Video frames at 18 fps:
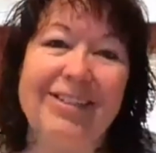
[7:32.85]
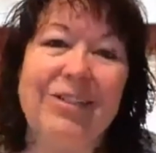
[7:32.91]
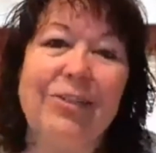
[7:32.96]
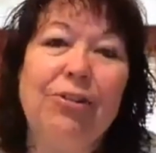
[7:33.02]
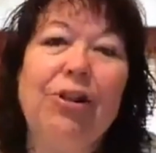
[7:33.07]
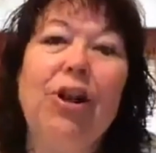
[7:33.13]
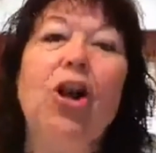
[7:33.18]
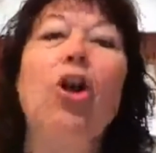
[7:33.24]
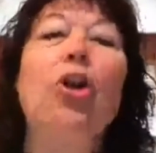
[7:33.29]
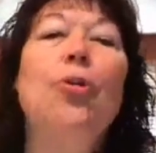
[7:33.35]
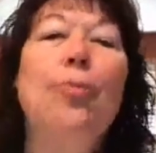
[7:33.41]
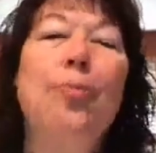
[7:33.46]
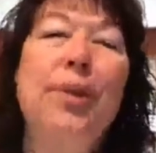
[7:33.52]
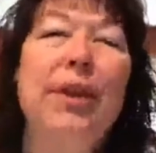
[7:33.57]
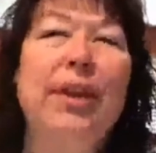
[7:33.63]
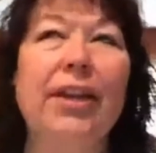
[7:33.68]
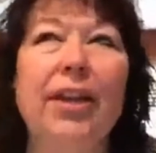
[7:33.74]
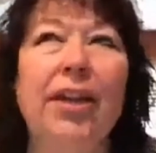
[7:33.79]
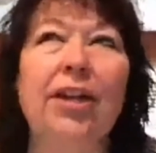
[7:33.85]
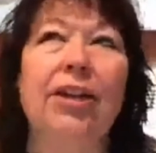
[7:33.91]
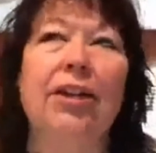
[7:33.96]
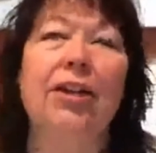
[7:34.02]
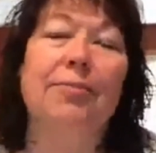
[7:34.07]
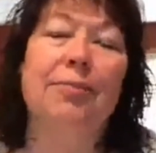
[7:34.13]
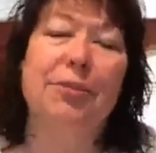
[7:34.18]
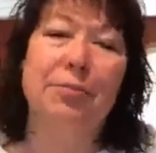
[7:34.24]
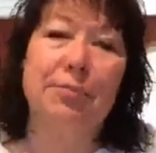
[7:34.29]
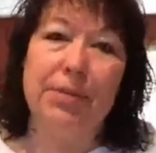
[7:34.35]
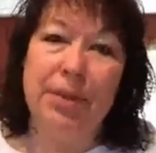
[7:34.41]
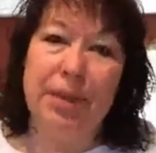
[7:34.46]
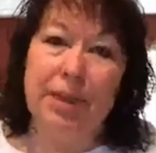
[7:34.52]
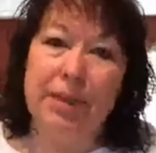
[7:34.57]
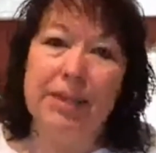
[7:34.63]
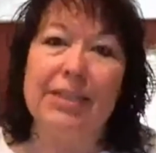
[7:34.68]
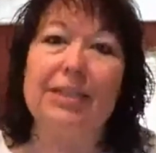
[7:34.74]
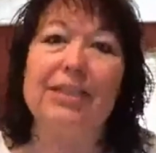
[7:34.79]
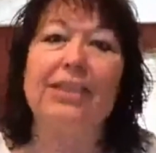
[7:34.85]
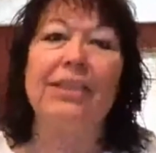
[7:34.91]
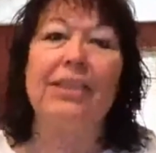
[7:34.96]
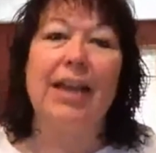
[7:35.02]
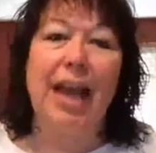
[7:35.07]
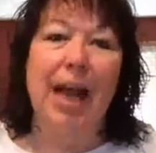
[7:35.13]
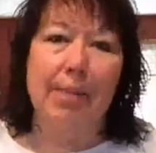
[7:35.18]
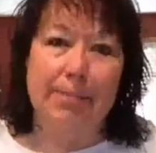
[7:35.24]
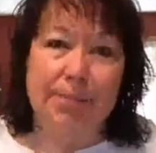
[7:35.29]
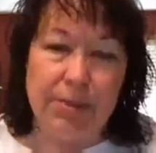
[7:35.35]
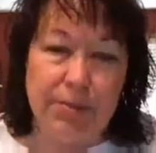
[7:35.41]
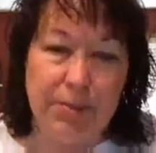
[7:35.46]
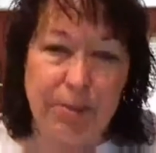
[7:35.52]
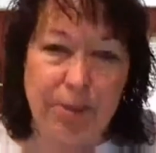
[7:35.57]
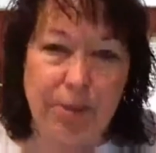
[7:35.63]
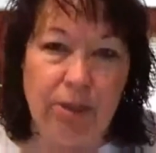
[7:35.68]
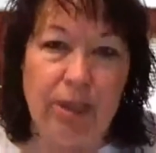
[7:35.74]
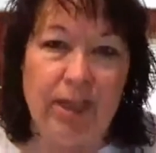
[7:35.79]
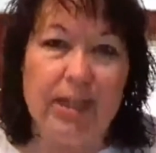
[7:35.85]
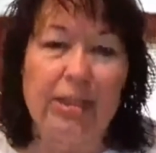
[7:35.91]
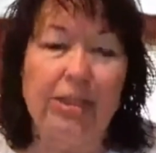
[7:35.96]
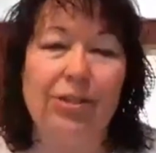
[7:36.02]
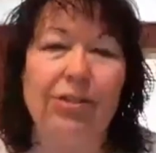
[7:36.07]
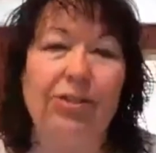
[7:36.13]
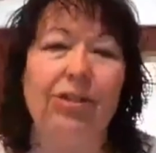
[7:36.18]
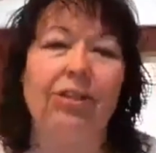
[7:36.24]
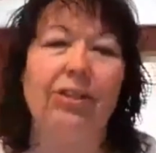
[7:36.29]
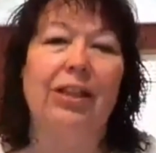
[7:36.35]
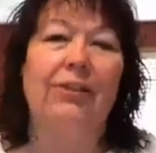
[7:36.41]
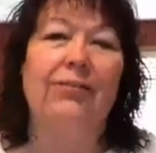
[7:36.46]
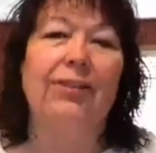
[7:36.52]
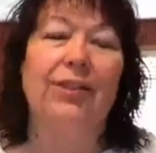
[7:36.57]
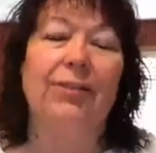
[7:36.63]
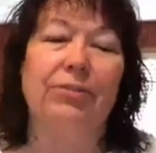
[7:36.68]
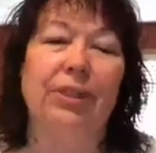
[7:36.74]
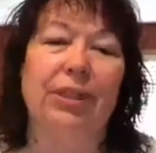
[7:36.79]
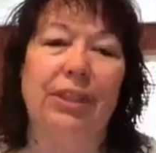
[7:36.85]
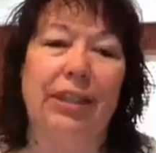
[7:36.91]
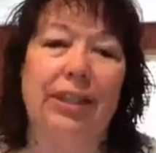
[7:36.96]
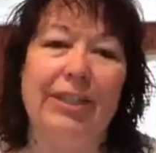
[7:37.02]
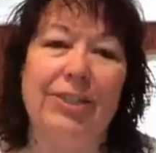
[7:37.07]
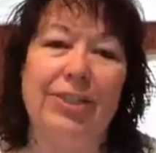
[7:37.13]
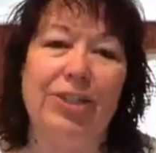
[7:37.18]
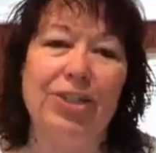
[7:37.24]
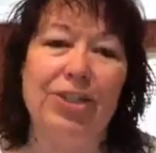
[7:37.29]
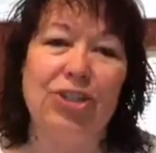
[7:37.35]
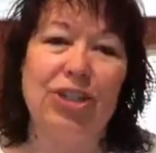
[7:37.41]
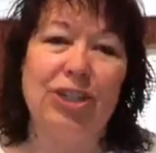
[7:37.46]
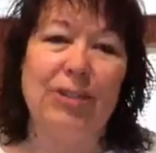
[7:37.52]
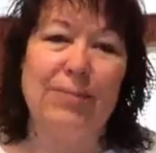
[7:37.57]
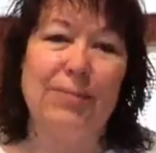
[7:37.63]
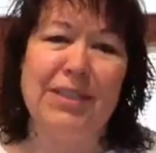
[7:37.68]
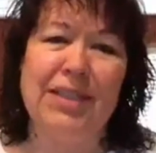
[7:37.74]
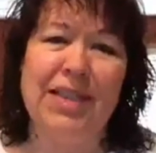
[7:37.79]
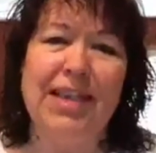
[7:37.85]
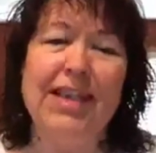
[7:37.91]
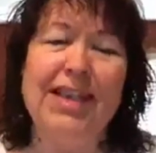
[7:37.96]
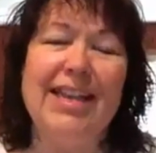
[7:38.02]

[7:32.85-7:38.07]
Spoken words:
So open up to being adaptable in your loving relationships